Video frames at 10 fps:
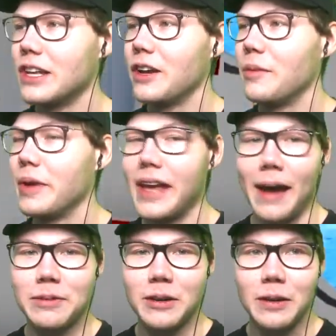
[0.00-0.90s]
letting him be
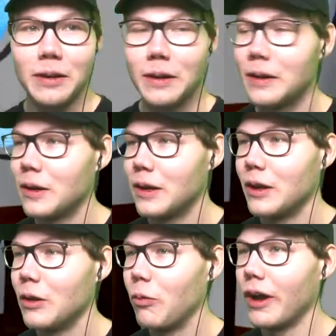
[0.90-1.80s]
captain?
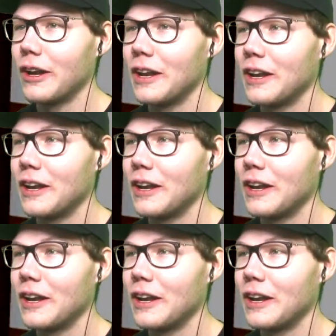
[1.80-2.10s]
What?